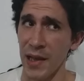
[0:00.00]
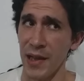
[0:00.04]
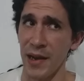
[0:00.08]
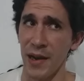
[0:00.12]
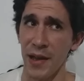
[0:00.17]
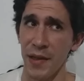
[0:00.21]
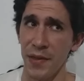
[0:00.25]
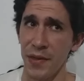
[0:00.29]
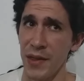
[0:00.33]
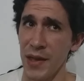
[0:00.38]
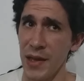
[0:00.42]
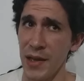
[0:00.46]
and
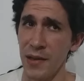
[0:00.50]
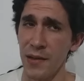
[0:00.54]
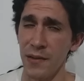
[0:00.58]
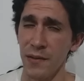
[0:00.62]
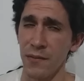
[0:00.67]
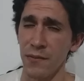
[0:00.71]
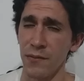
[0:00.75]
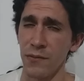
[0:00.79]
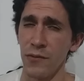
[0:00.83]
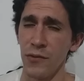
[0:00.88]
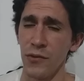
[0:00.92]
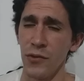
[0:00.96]
I think
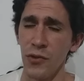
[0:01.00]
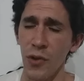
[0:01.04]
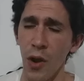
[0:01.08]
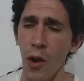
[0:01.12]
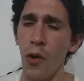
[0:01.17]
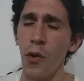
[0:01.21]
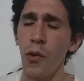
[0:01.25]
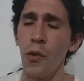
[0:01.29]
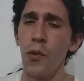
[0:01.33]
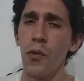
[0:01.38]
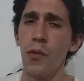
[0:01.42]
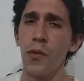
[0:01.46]

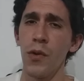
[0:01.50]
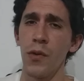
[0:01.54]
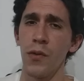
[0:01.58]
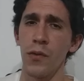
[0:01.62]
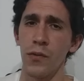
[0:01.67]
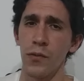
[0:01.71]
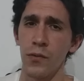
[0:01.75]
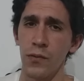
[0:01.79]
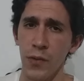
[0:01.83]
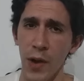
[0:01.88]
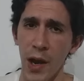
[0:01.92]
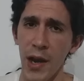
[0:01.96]
no
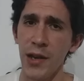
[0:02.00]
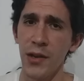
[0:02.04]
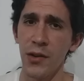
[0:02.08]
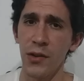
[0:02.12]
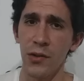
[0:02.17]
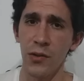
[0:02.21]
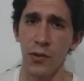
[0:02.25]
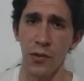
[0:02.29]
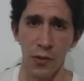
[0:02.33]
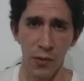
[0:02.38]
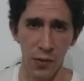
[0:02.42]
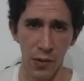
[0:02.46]

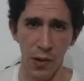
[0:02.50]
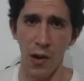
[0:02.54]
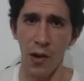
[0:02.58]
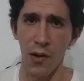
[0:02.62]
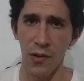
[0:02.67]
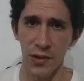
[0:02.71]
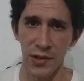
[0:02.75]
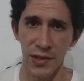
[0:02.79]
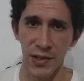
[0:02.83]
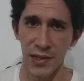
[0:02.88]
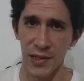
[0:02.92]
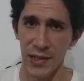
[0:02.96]
writer or
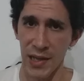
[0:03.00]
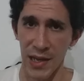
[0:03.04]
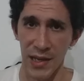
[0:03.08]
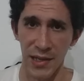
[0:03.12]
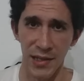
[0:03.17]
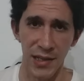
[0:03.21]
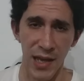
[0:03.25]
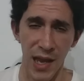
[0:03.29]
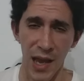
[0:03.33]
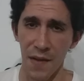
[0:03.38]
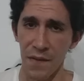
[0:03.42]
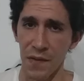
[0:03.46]
artist
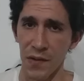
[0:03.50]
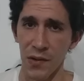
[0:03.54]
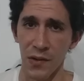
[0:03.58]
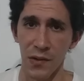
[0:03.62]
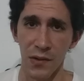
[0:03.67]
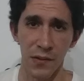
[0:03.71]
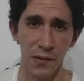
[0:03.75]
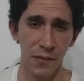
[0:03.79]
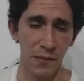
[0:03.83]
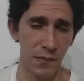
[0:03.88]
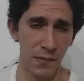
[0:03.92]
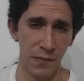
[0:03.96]
has
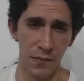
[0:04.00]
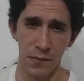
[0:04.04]
ever